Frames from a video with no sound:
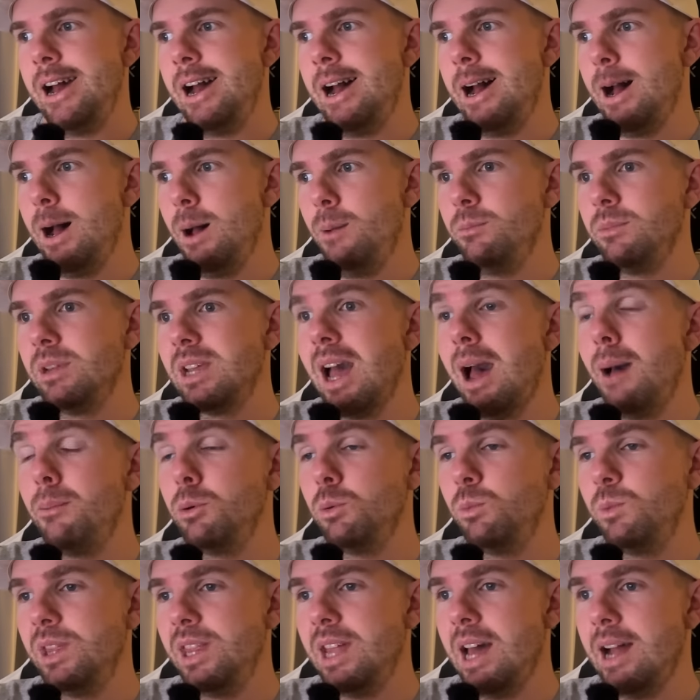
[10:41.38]
Um,
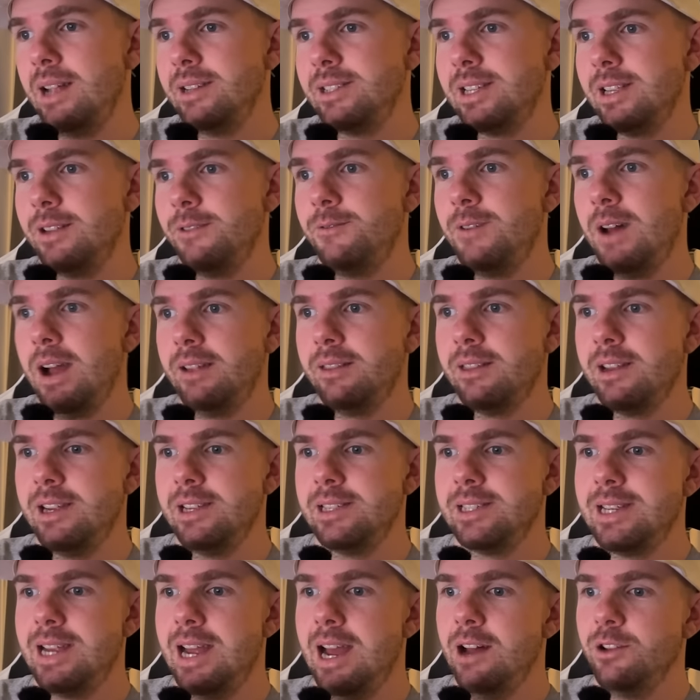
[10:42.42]
coupled with that, to the fact that
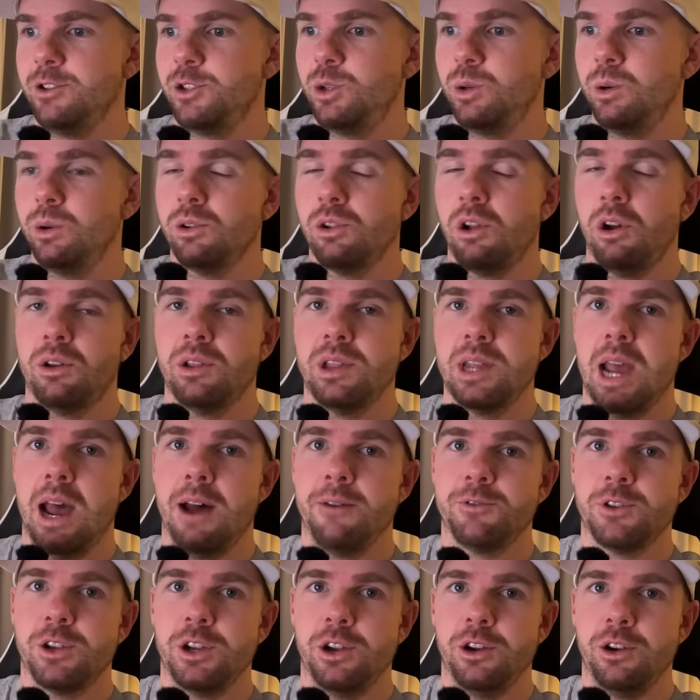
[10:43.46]
it's now two o'clock in the
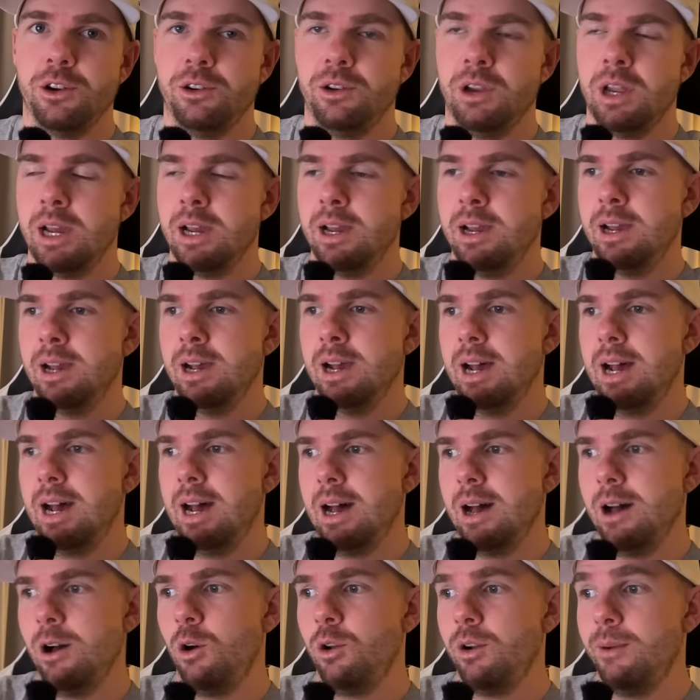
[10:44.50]
afternoon
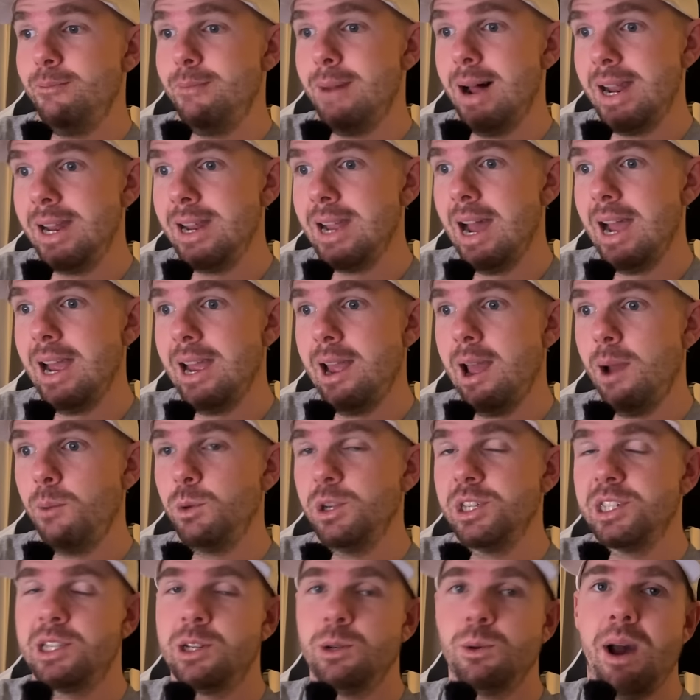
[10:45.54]
uh, on a Monday, and
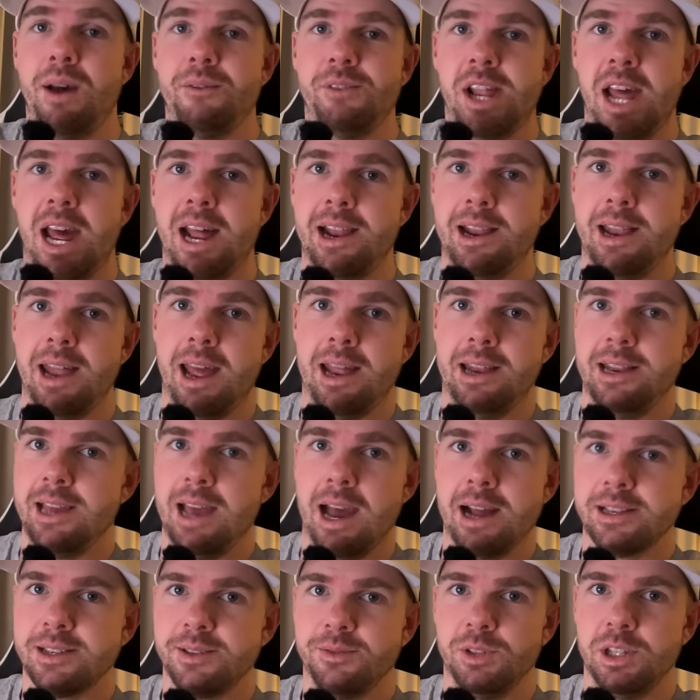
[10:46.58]
we still haven't had any
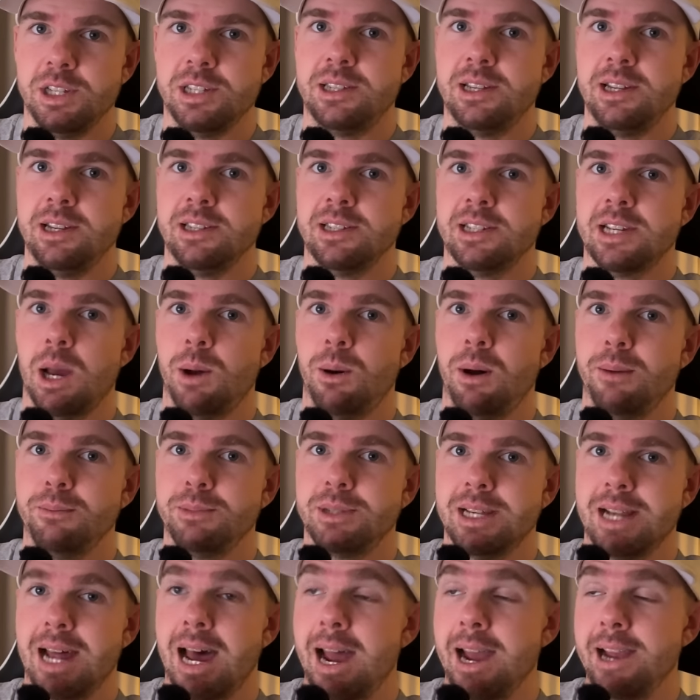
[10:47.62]
active listings go up
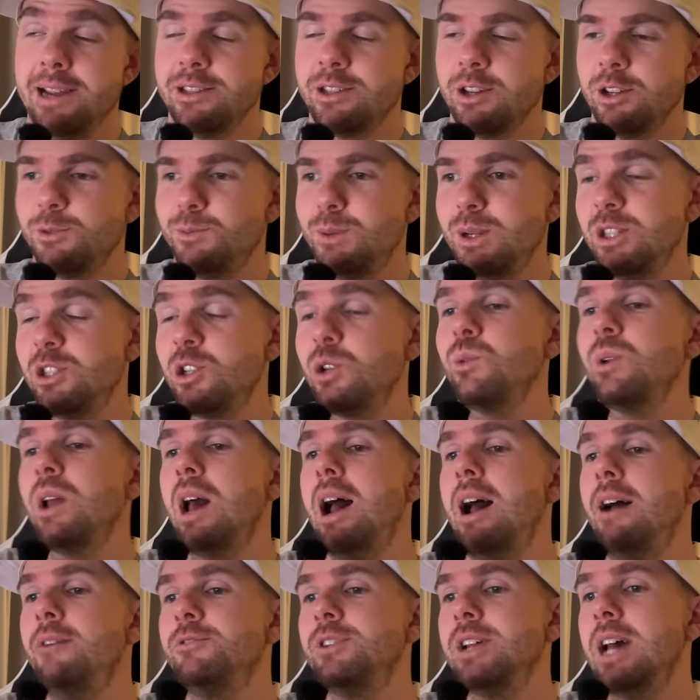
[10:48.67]
today. So it's been two and a
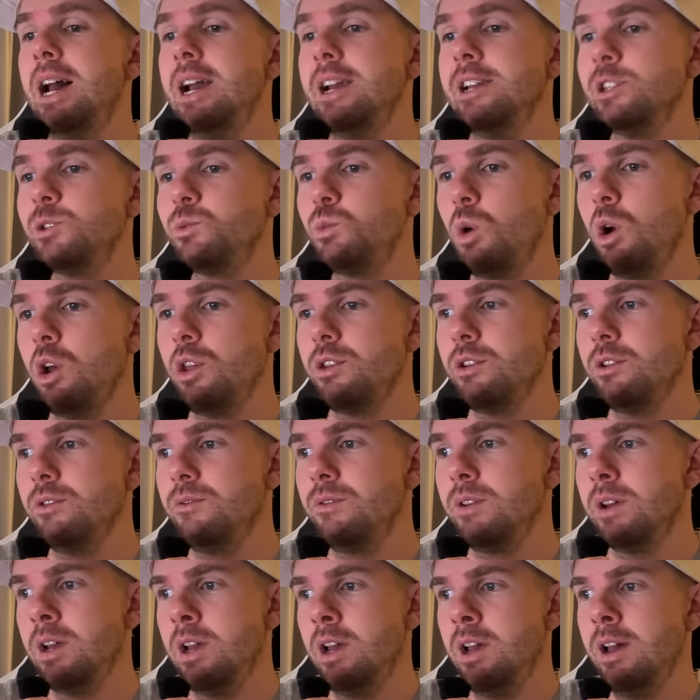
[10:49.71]
half days worth
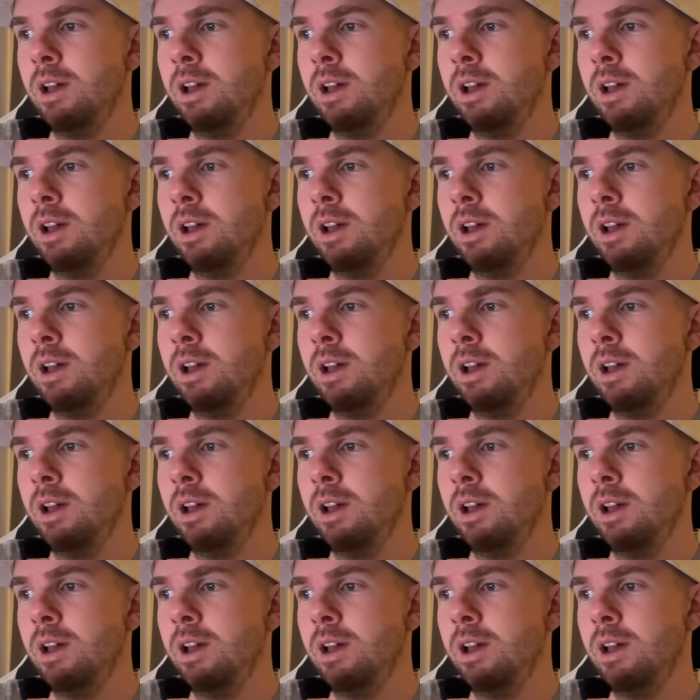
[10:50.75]
of